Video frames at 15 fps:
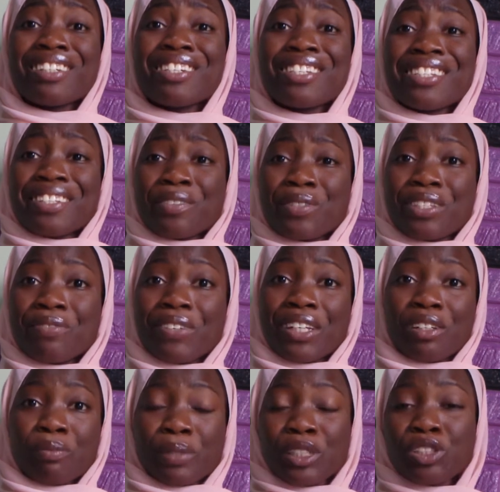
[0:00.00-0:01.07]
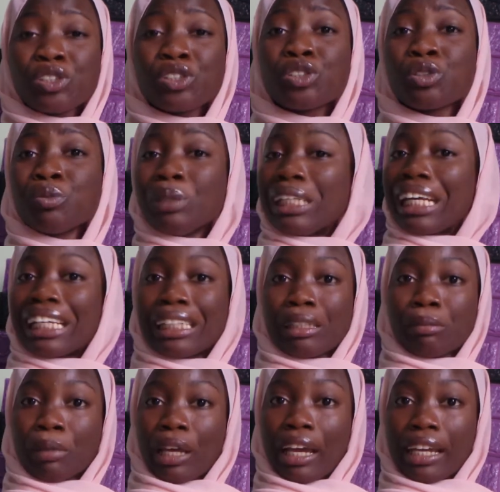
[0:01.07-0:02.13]
skills development, just don't be
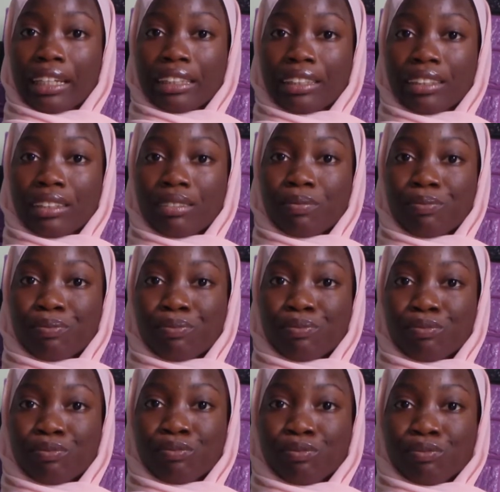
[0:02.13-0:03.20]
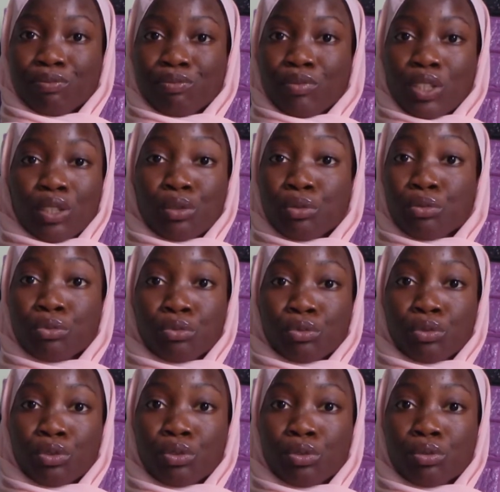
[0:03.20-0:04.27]
lagging behind.
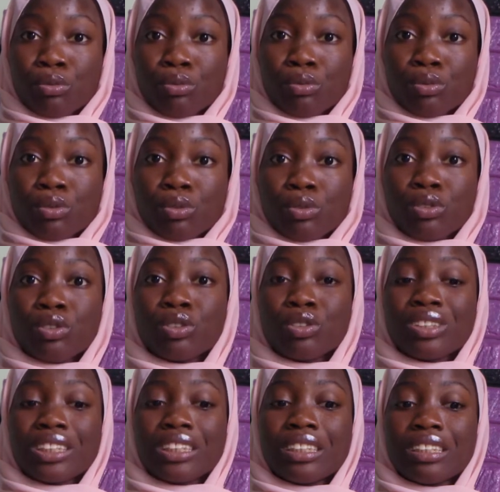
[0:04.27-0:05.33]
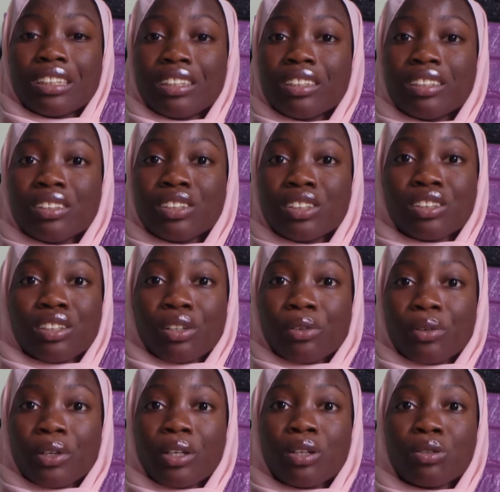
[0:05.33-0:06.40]
Don't just sit
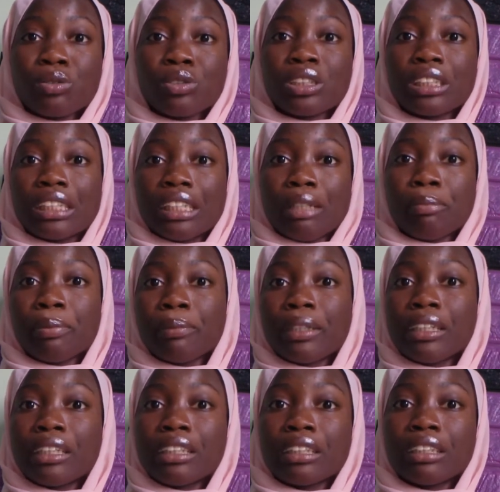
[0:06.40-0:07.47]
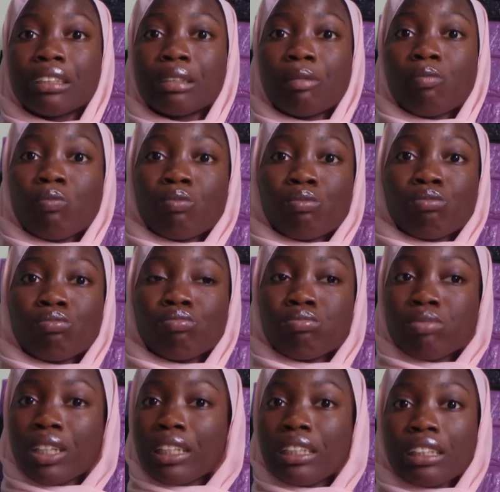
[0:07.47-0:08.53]
around sleeping,
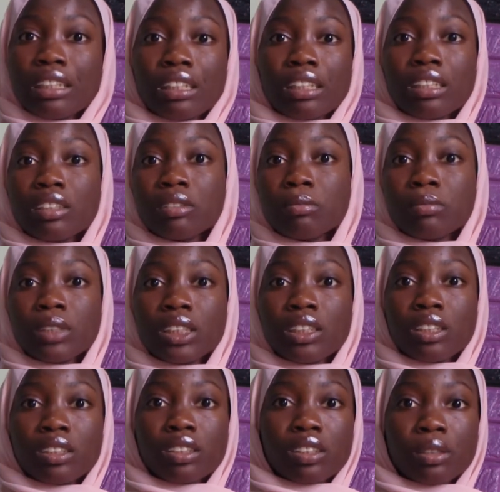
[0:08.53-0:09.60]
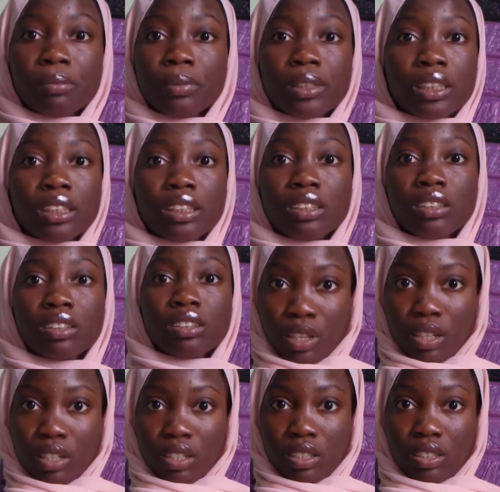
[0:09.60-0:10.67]
playing games or something.
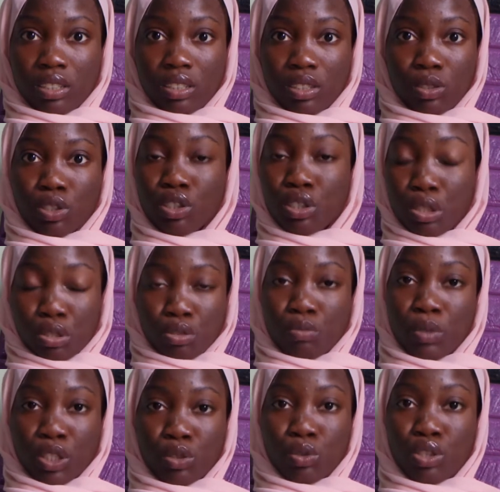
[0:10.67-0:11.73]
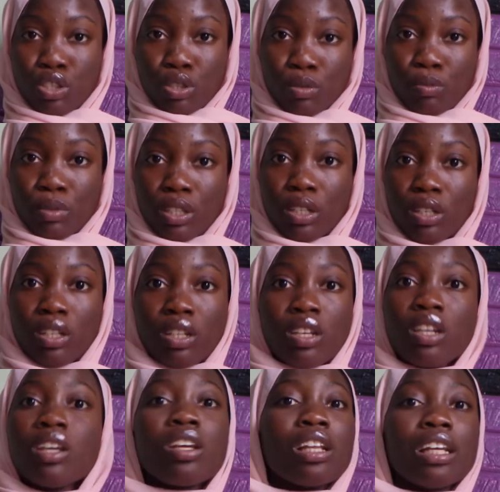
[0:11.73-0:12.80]
You need to be doing something,
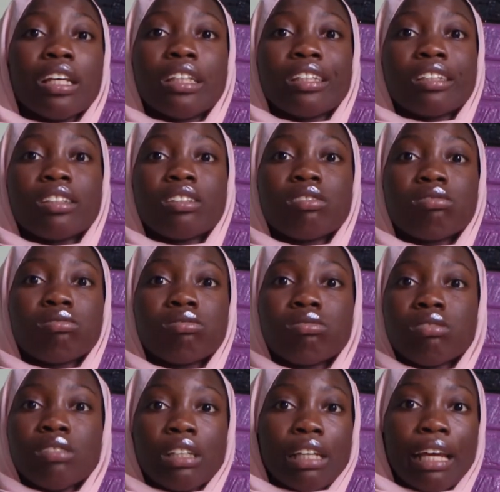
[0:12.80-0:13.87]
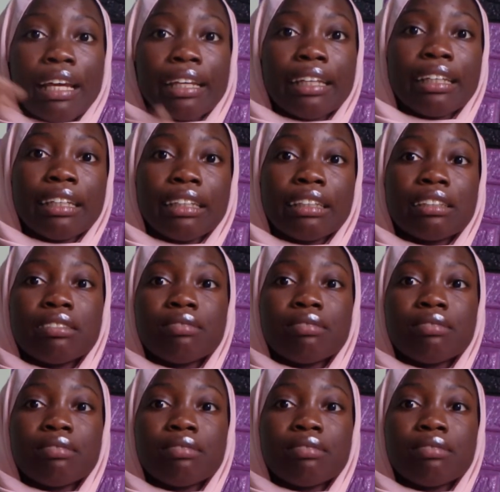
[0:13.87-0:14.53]
like learning,